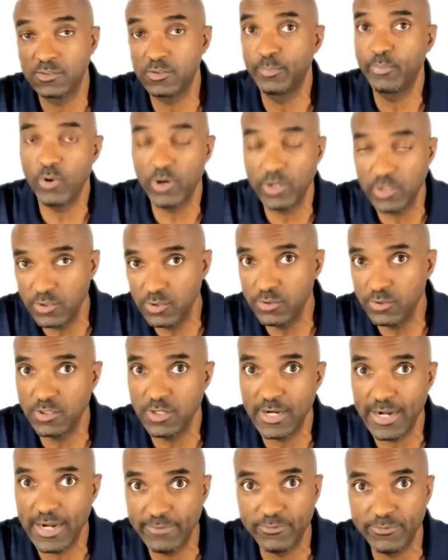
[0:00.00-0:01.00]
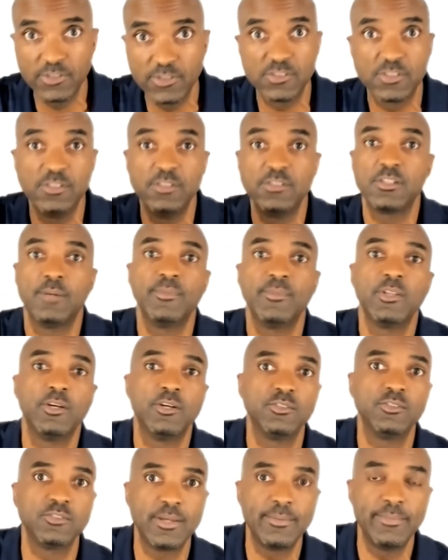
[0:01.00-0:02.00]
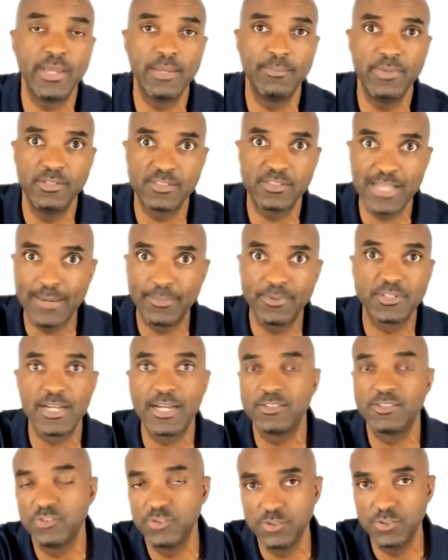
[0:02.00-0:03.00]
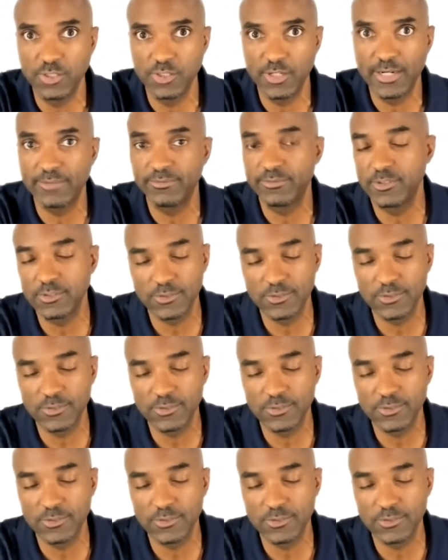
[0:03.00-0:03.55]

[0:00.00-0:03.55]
supporting you in your efforts, and some of those that may be sabotaging you in your efforts.